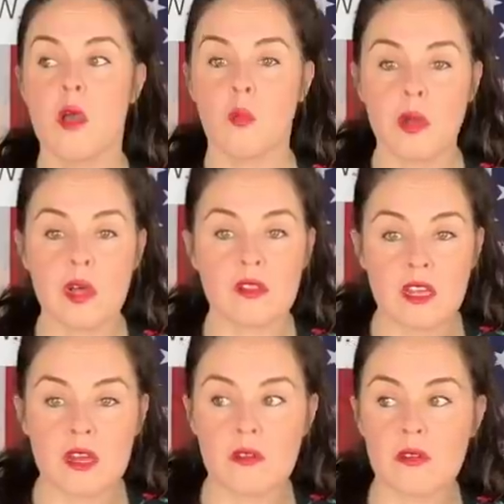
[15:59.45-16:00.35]
Will
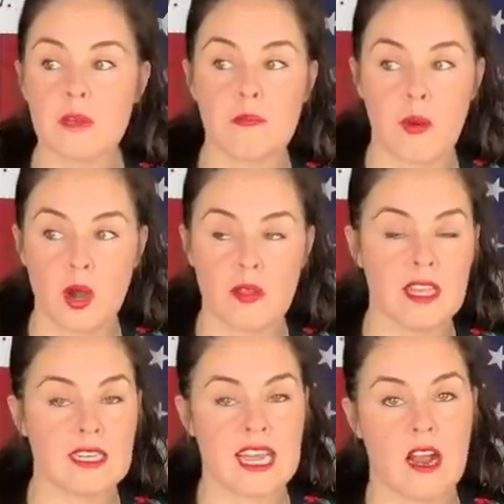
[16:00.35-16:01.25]
literally burn
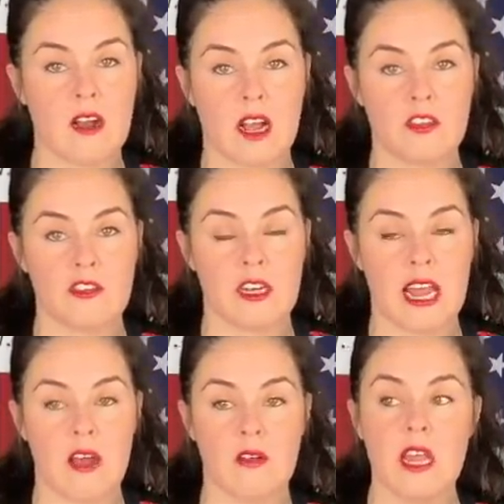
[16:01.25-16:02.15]
the entire country
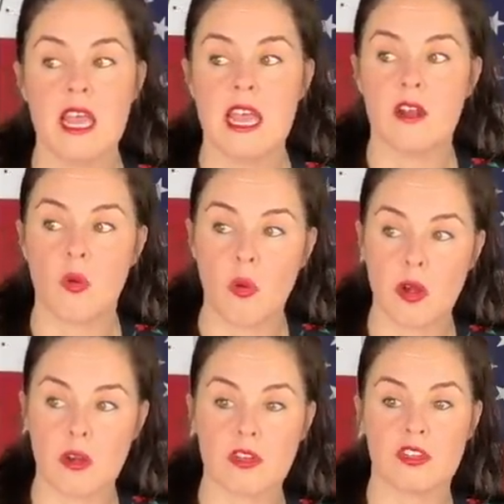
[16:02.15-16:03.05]
down in
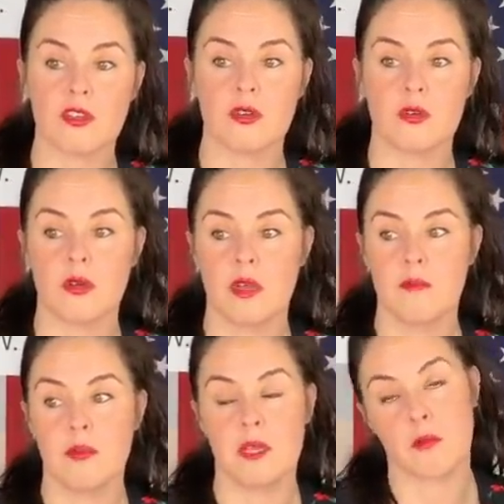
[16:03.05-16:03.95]
order to
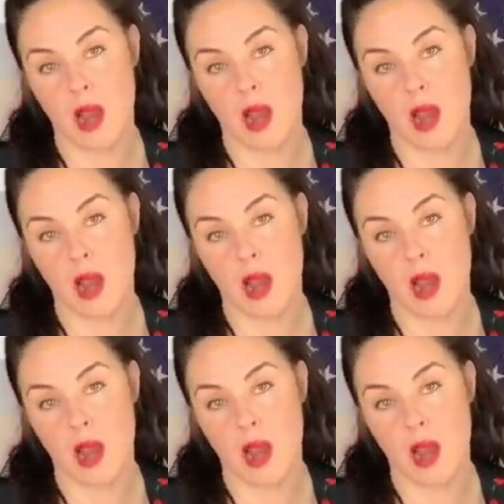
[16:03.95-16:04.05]
be